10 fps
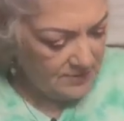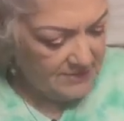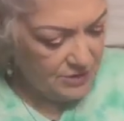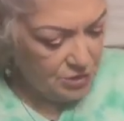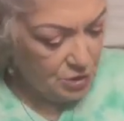
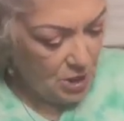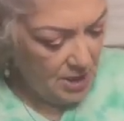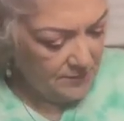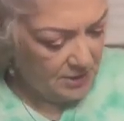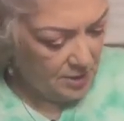since you're
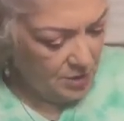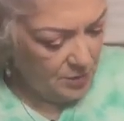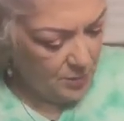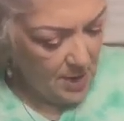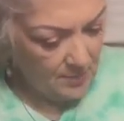on here,
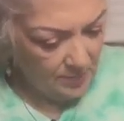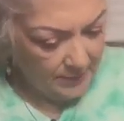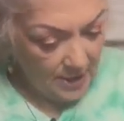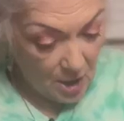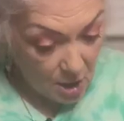you probably